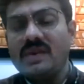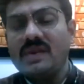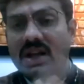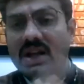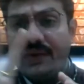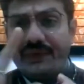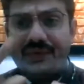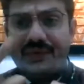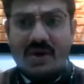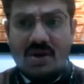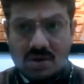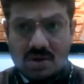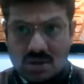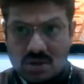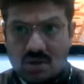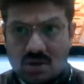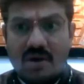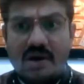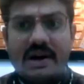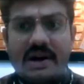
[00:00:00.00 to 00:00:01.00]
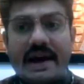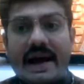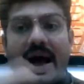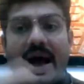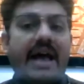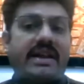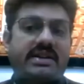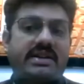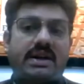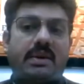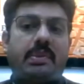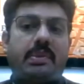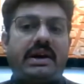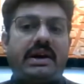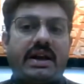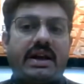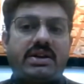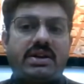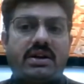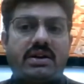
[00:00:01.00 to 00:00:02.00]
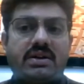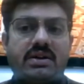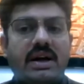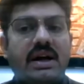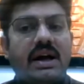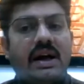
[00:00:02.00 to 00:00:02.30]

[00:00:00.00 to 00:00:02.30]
if you are called as a double agent,